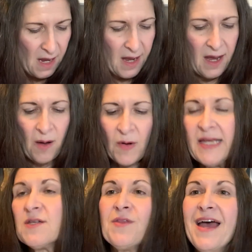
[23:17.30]
Uh,
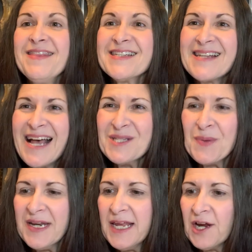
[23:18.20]
okay, so then this last
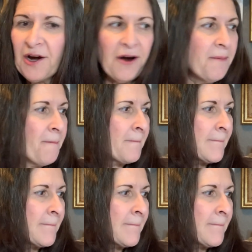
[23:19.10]
one here,